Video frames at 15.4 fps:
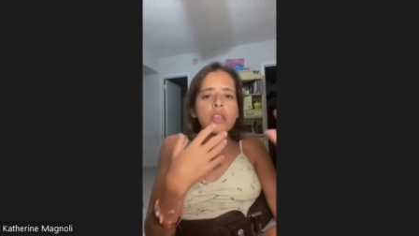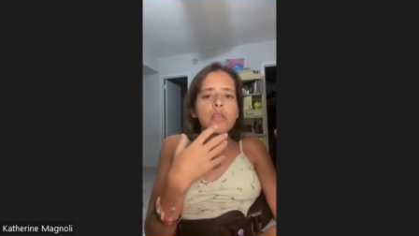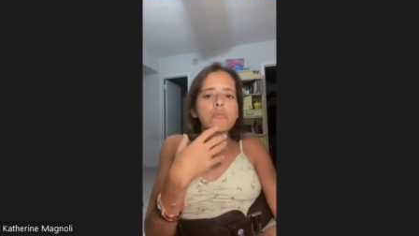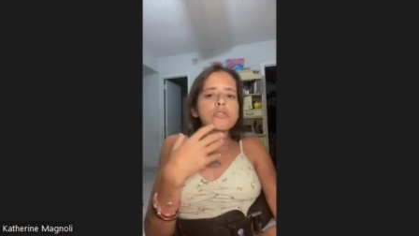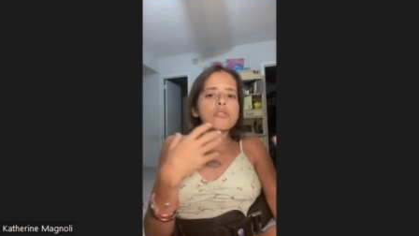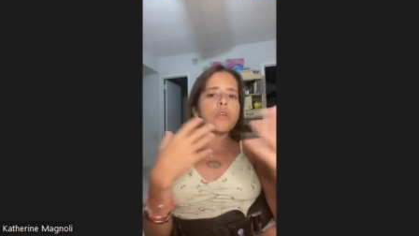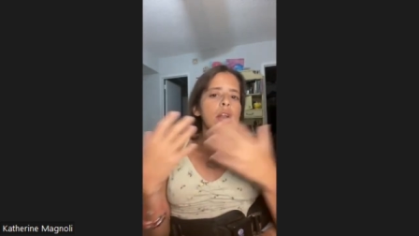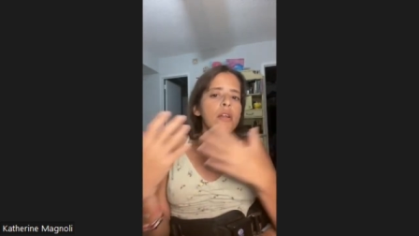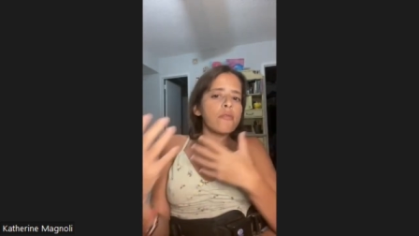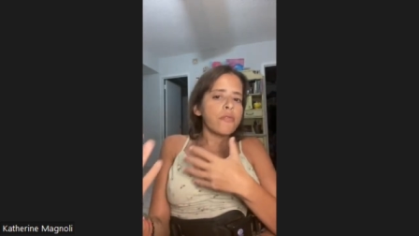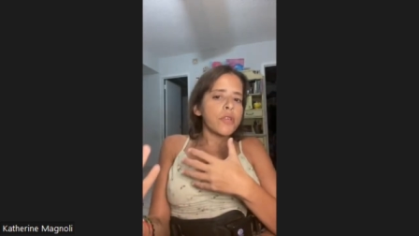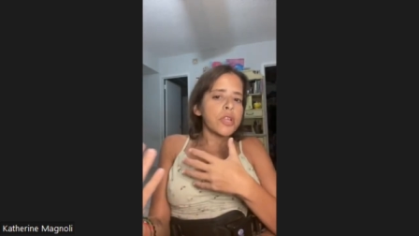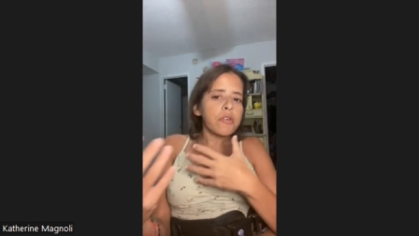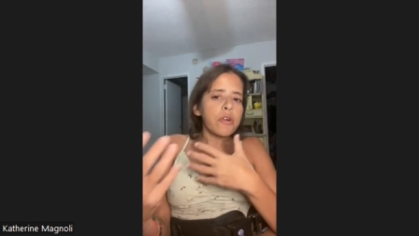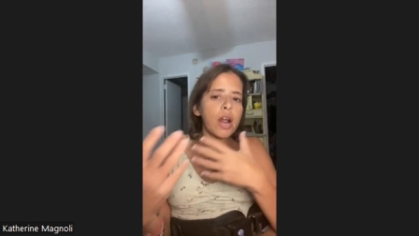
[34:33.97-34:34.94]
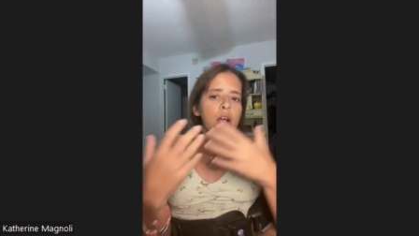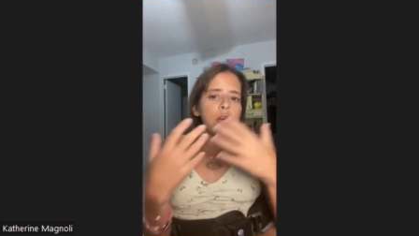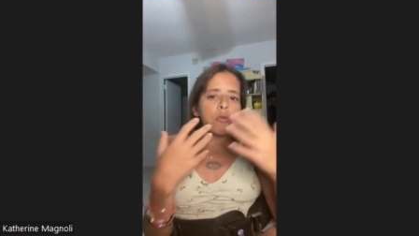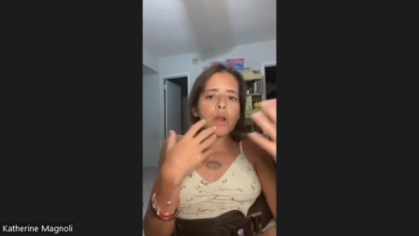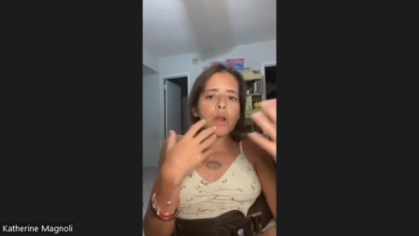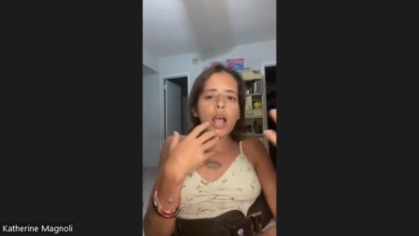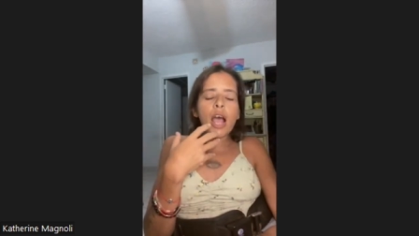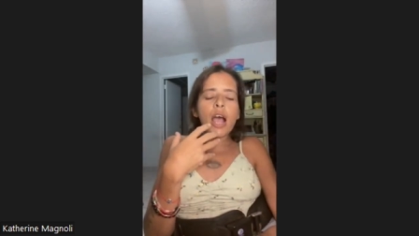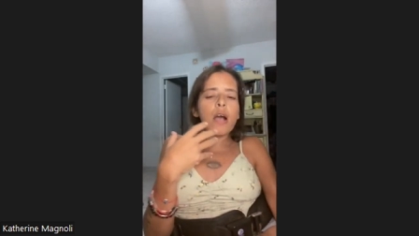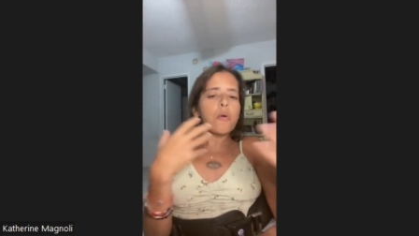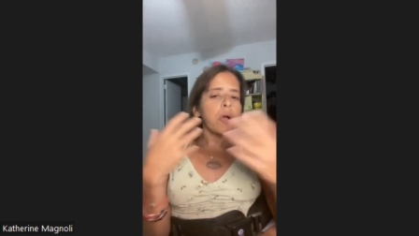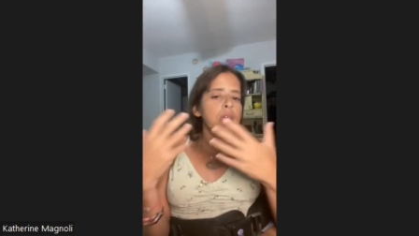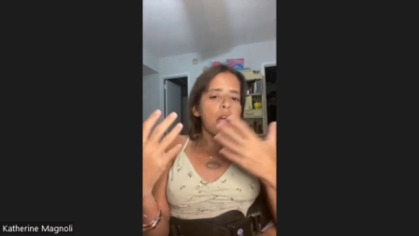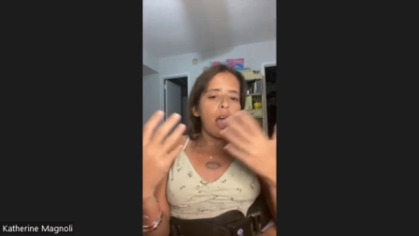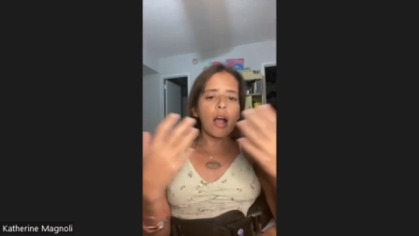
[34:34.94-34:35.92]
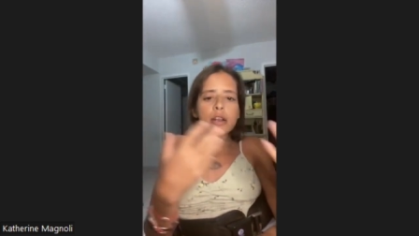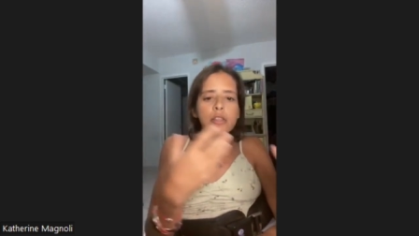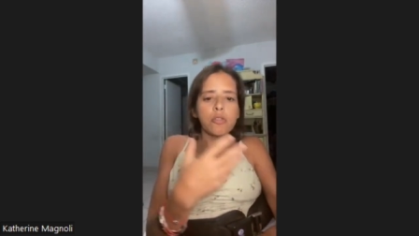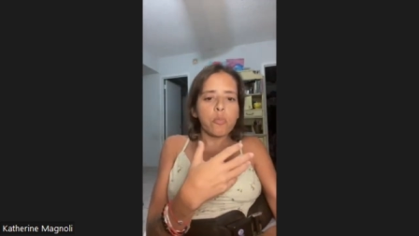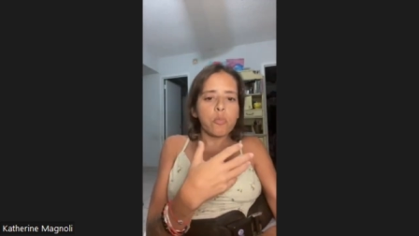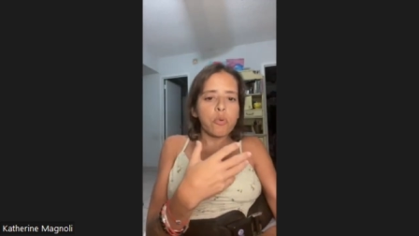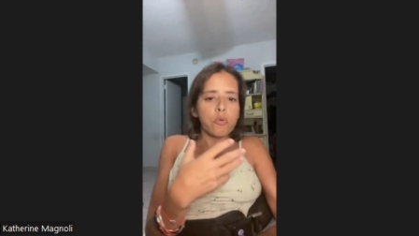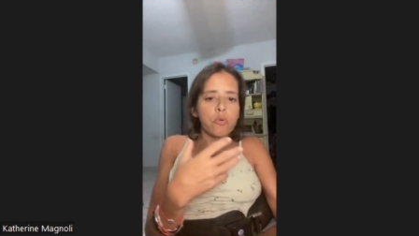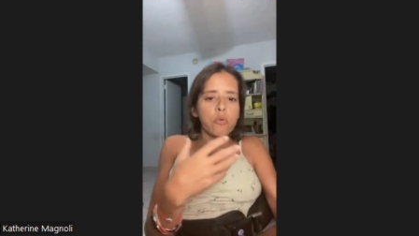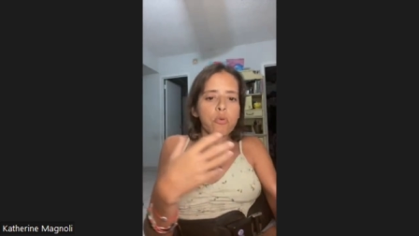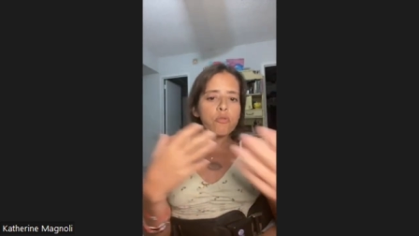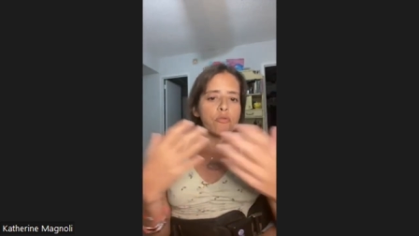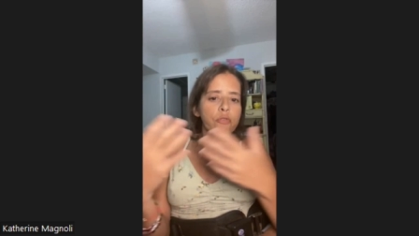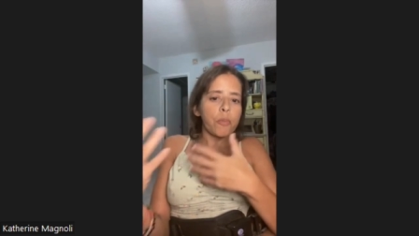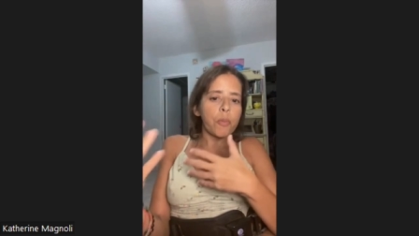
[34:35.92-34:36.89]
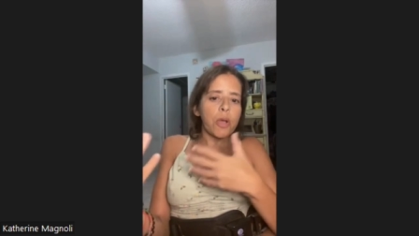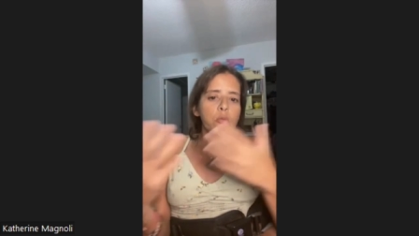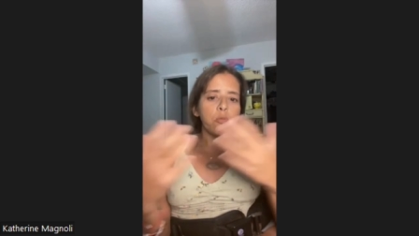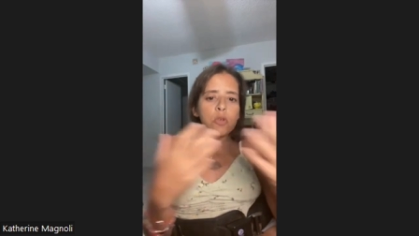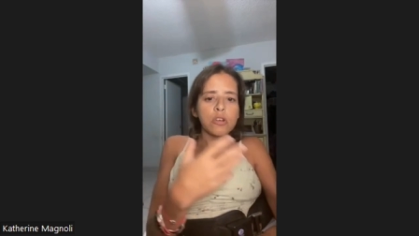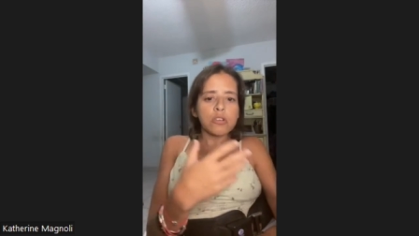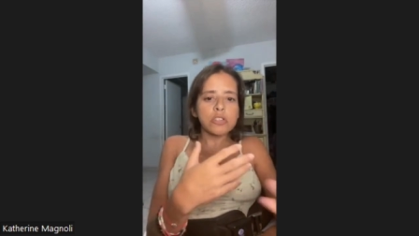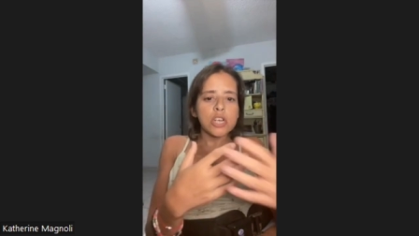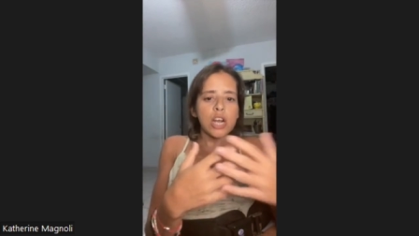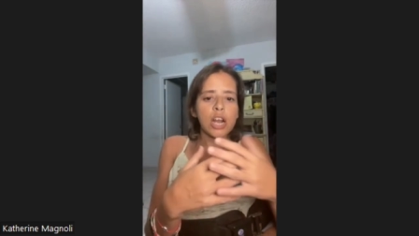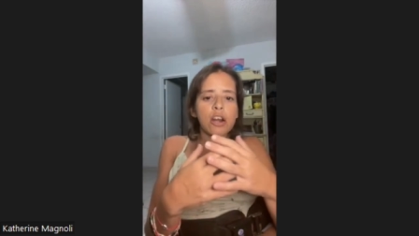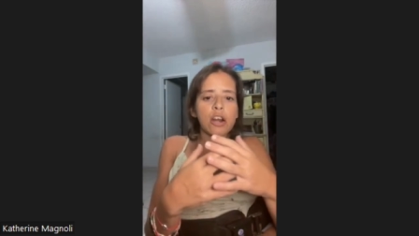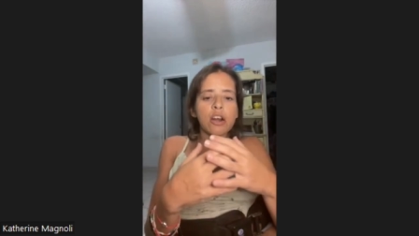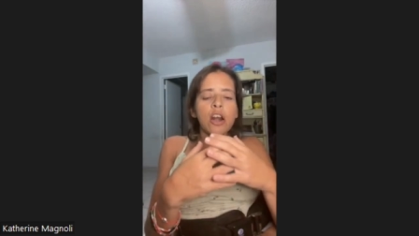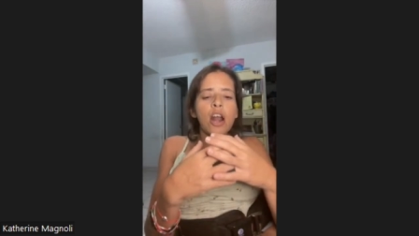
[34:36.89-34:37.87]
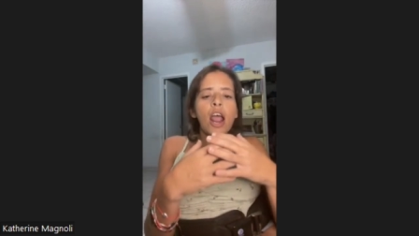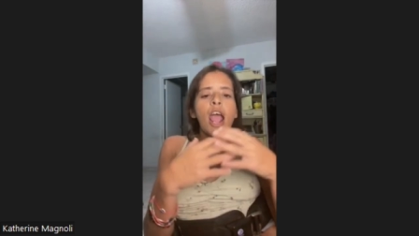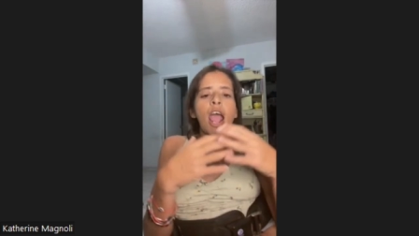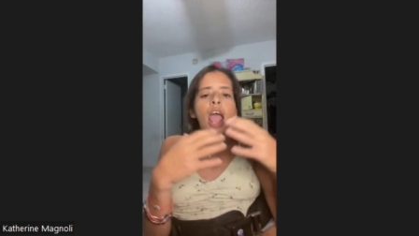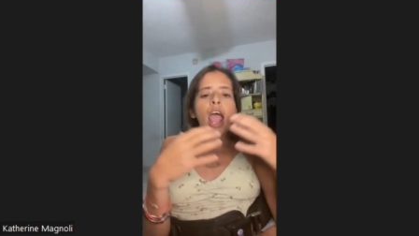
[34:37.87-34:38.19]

They were trying to figure out how I got in the pool from my wheelchair.